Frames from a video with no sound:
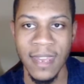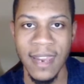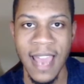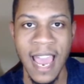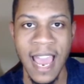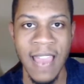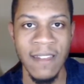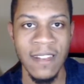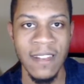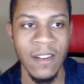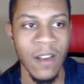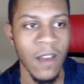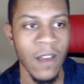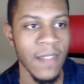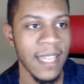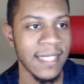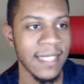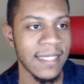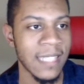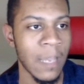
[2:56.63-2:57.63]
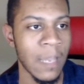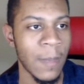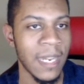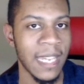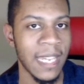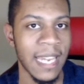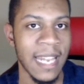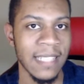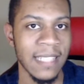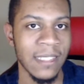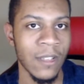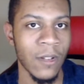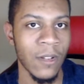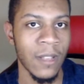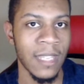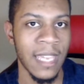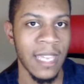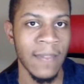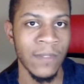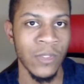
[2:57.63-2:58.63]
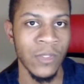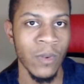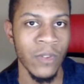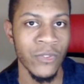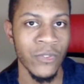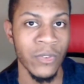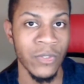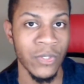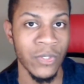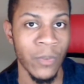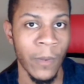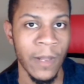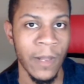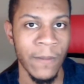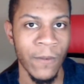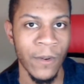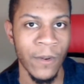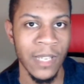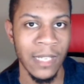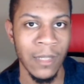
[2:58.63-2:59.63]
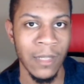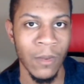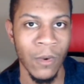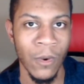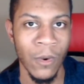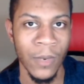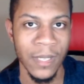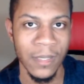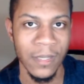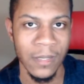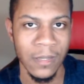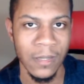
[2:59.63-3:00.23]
I did all that summoning and I still only have 224 yellow coins.